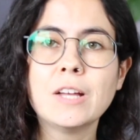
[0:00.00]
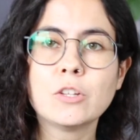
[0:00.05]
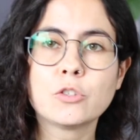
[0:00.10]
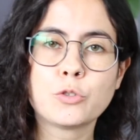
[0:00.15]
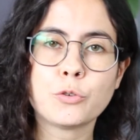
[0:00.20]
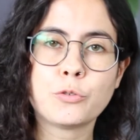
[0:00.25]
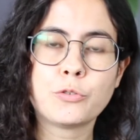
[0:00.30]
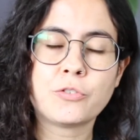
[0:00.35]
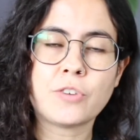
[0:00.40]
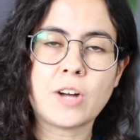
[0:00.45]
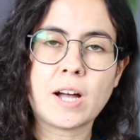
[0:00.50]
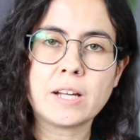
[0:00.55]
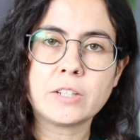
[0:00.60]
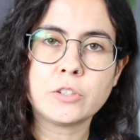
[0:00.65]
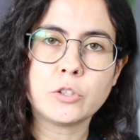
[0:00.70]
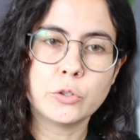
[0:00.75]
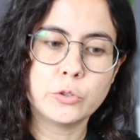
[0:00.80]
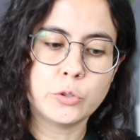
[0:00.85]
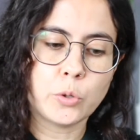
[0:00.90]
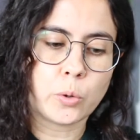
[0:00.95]
to find
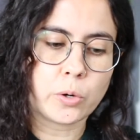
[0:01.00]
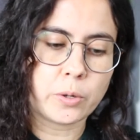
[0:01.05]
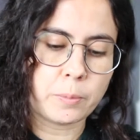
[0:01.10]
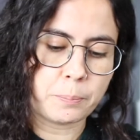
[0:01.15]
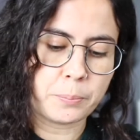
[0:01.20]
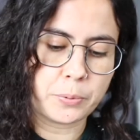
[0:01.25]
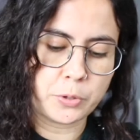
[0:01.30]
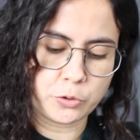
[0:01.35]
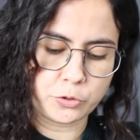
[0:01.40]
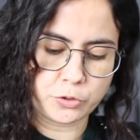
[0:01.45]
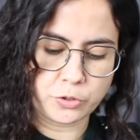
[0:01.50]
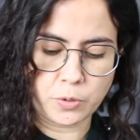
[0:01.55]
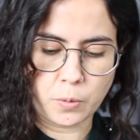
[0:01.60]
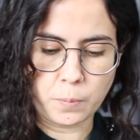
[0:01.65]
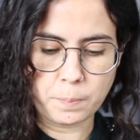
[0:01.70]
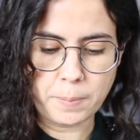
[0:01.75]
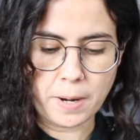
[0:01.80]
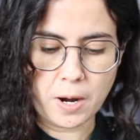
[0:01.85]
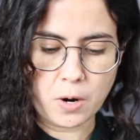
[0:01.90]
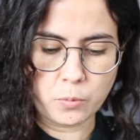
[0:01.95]
your
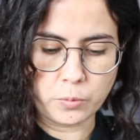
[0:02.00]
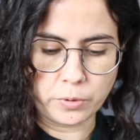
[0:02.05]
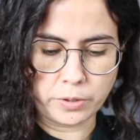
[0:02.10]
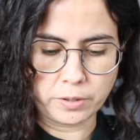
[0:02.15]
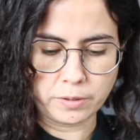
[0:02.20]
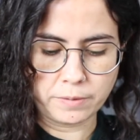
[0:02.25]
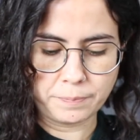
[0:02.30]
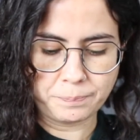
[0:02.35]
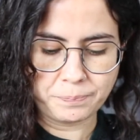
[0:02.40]
personal power.